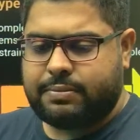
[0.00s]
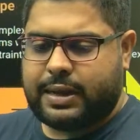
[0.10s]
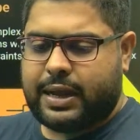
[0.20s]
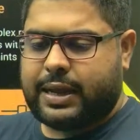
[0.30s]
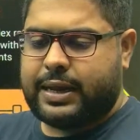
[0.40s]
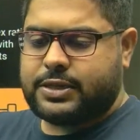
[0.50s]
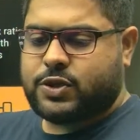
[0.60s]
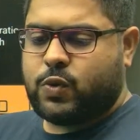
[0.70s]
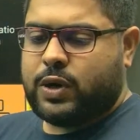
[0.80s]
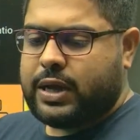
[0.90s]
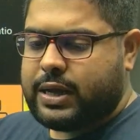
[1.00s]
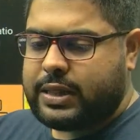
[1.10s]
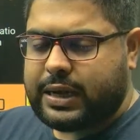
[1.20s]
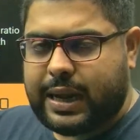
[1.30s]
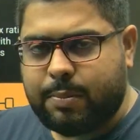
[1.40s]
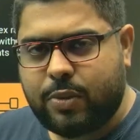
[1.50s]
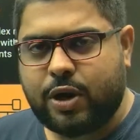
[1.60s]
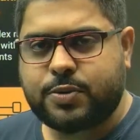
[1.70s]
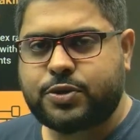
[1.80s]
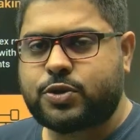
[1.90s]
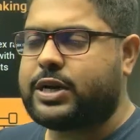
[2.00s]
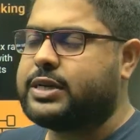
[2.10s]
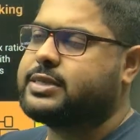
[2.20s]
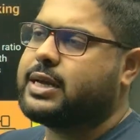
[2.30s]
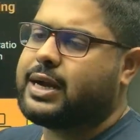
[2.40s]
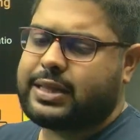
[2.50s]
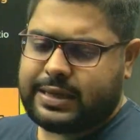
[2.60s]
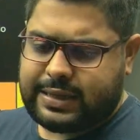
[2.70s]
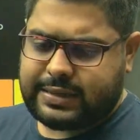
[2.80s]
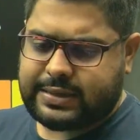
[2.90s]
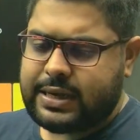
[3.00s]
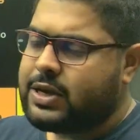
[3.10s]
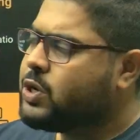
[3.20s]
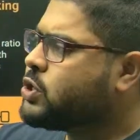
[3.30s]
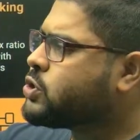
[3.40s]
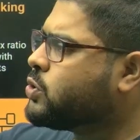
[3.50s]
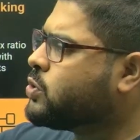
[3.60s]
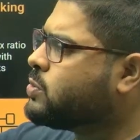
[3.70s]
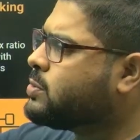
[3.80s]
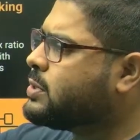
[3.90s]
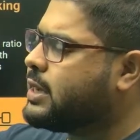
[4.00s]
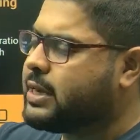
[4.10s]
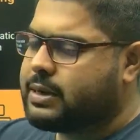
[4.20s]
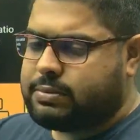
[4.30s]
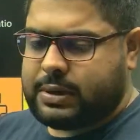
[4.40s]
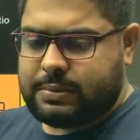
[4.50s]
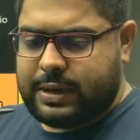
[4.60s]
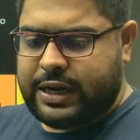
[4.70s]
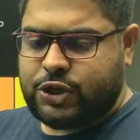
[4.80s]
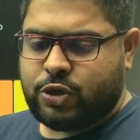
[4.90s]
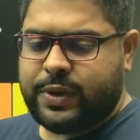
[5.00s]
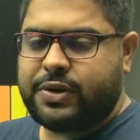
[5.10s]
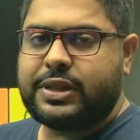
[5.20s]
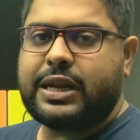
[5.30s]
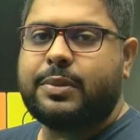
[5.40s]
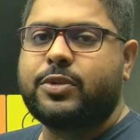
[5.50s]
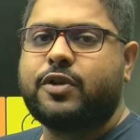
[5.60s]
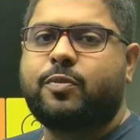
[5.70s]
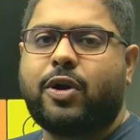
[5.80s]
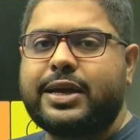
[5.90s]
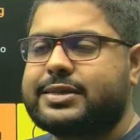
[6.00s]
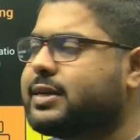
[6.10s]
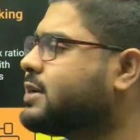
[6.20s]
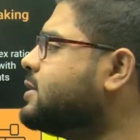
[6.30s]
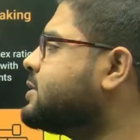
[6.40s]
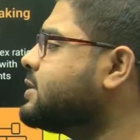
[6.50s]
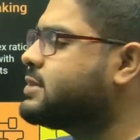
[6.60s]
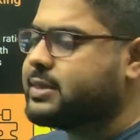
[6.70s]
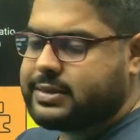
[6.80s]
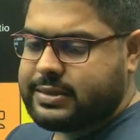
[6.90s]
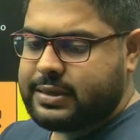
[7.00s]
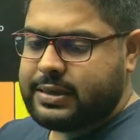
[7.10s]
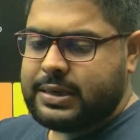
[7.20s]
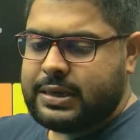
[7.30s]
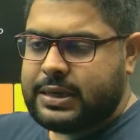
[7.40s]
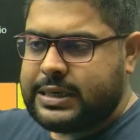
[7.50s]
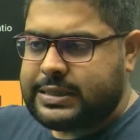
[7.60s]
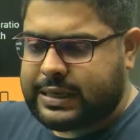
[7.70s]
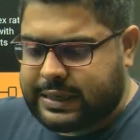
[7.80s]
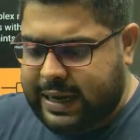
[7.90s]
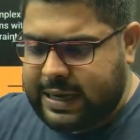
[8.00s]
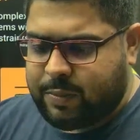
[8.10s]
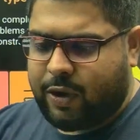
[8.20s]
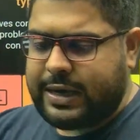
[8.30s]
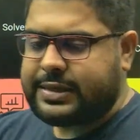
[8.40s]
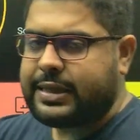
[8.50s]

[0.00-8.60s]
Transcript: like in a school, the number of students are they this. So the ratio between the number of boys and girls is this. So 10 boys and